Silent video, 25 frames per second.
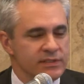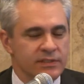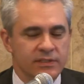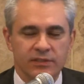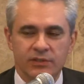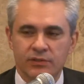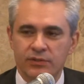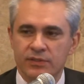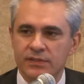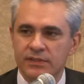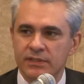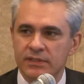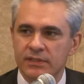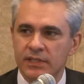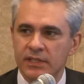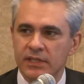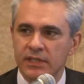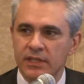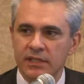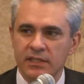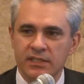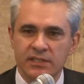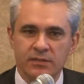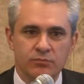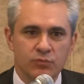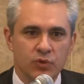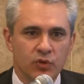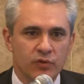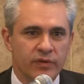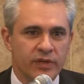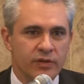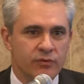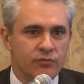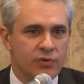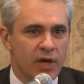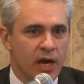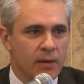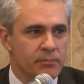in the O E C D. It's
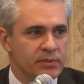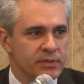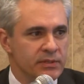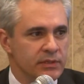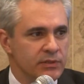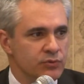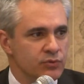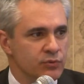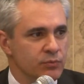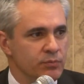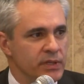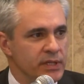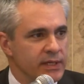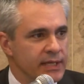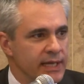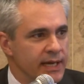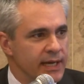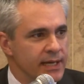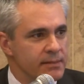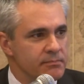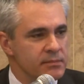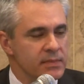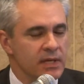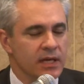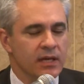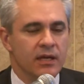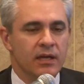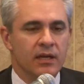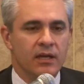moving rapidly to become